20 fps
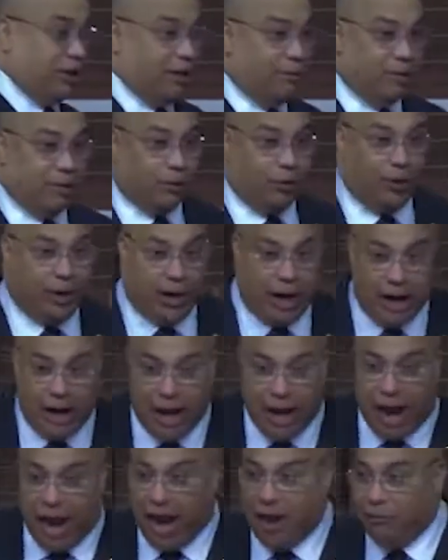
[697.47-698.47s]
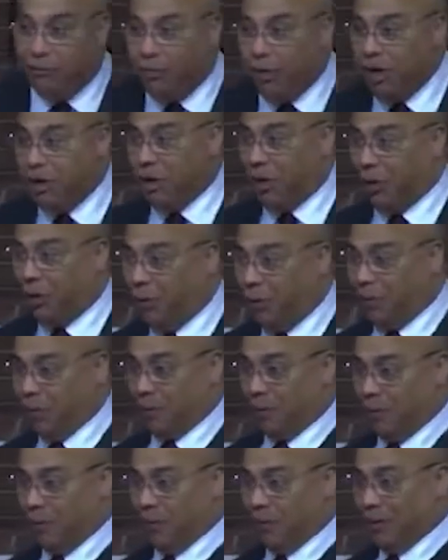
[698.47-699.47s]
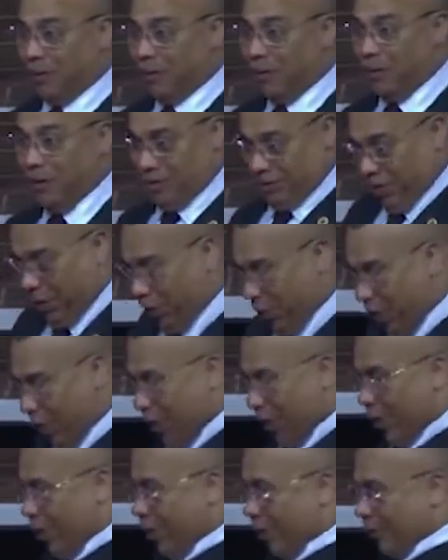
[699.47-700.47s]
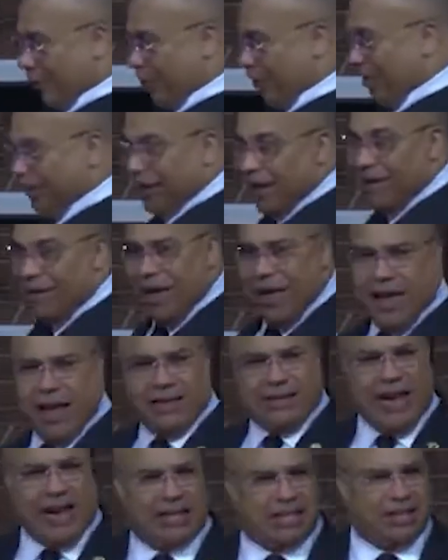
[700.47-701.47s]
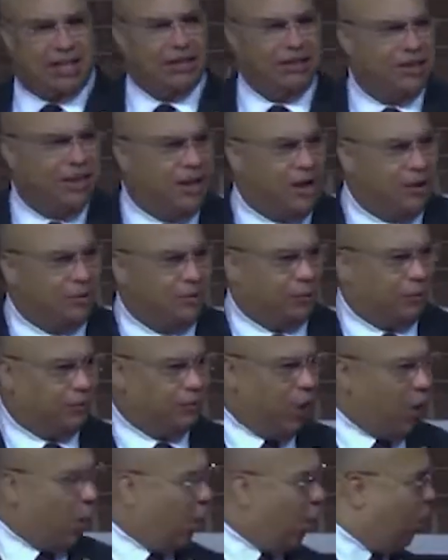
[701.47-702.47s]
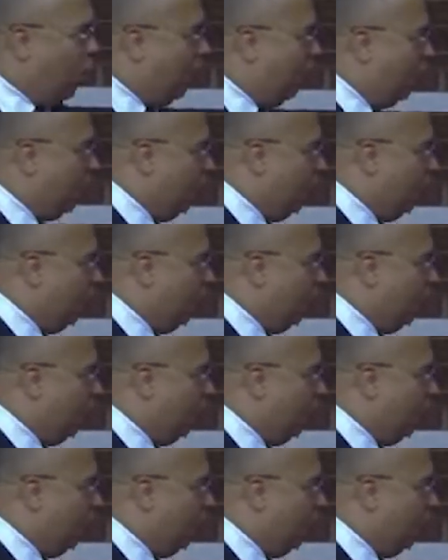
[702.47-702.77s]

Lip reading: number 28, and we know that all things. That's enough. All?